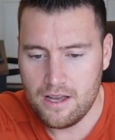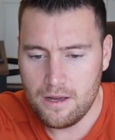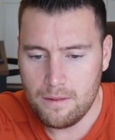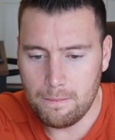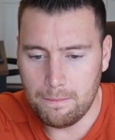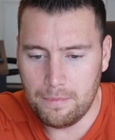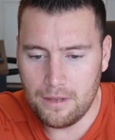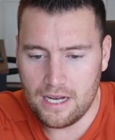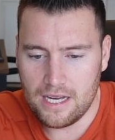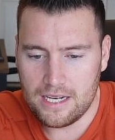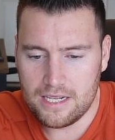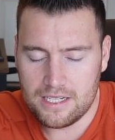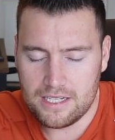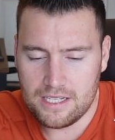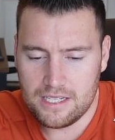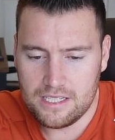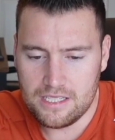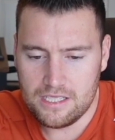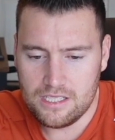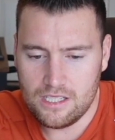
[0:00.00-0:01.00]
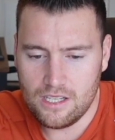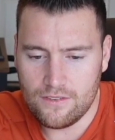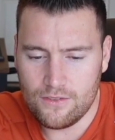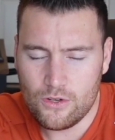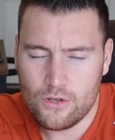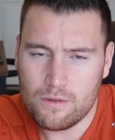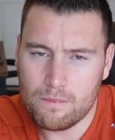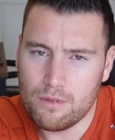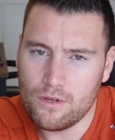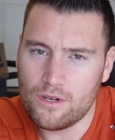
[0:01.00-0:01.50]
But if you
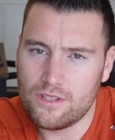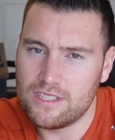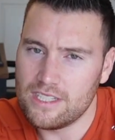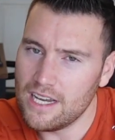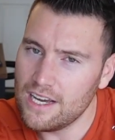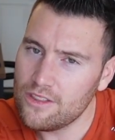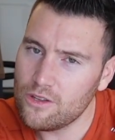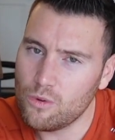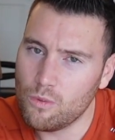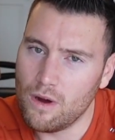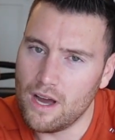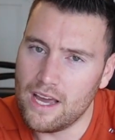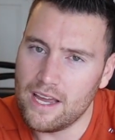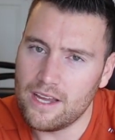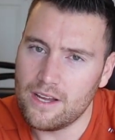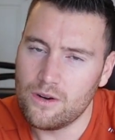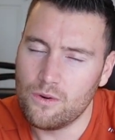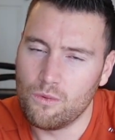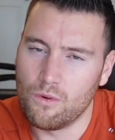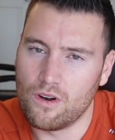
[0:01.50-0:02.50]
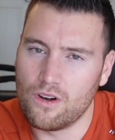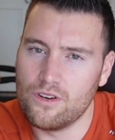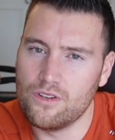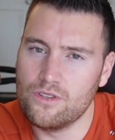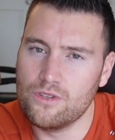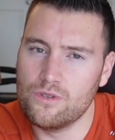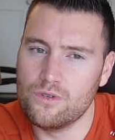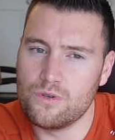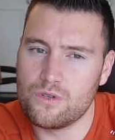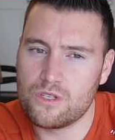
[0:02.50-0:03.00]
can build it the other way, where
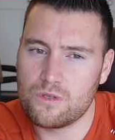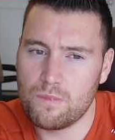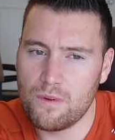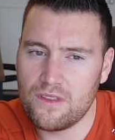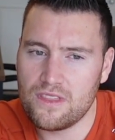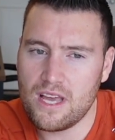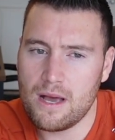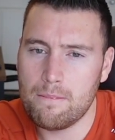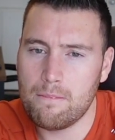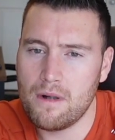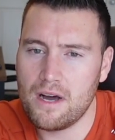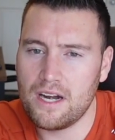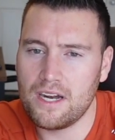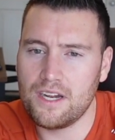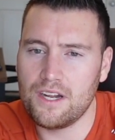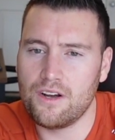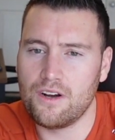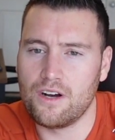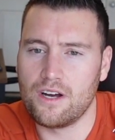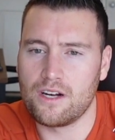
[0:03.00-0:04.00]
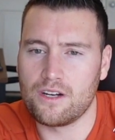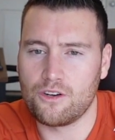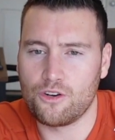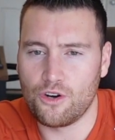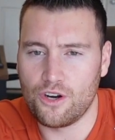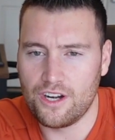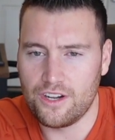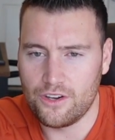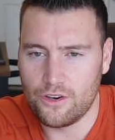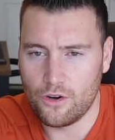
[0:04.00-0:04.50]
you spend that money on
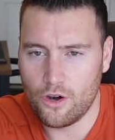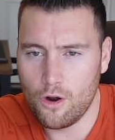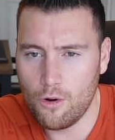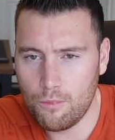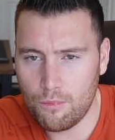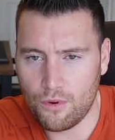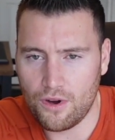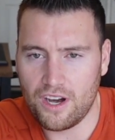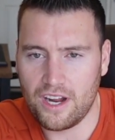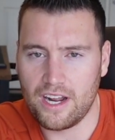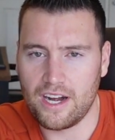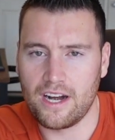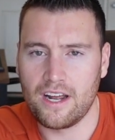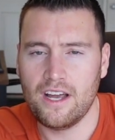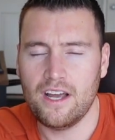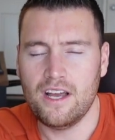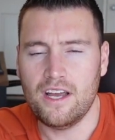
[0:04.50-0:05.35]
creating your own brand,